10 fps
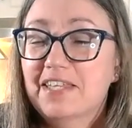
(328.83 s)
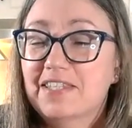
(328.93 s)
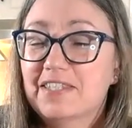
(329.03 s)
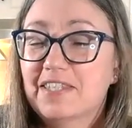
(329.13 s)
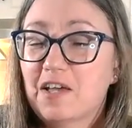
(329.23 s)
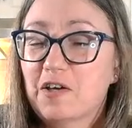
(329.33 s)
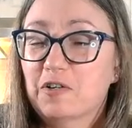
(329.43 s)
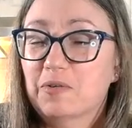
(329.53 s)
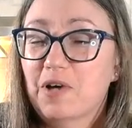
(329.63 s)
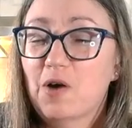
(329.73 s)

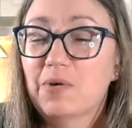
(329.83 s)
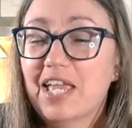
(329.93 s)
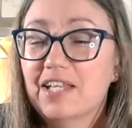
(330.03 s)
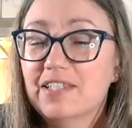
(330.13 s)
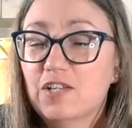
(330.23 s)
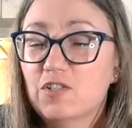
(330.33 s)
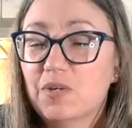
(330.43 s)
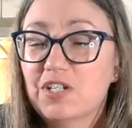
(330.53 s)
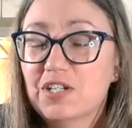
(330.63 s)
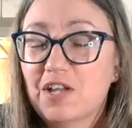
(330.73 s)
So, oh, Anne said, sorry, you
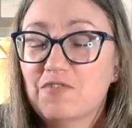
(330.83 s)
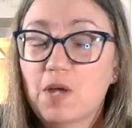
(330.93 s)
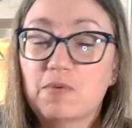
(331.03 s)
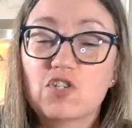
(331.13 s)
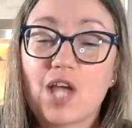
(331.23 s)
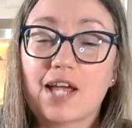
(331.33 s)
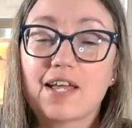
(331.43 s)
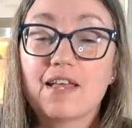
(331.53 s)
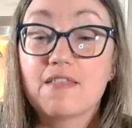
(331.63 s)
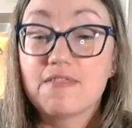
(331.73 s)
didn't have time to check.
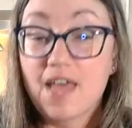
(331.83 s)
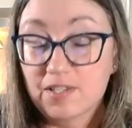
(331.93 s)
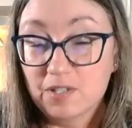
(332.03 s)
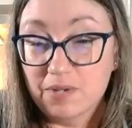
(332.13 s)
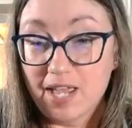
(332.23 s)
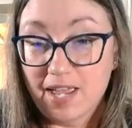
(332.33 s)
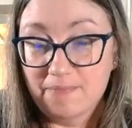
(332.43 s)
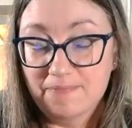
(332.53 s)
That's okay.